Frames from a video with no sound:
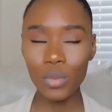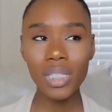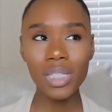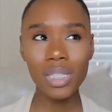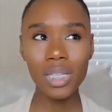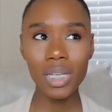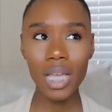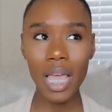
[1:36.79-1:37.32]
we
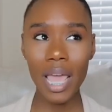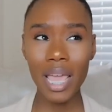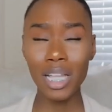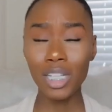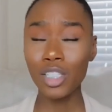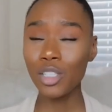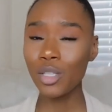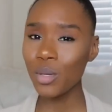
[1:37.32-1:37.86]
took
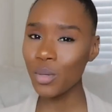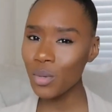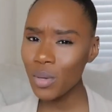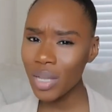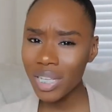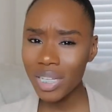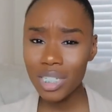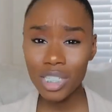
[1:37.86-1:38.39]
a
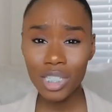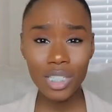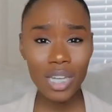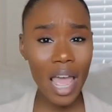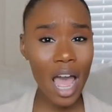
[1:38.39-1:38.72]
2-ish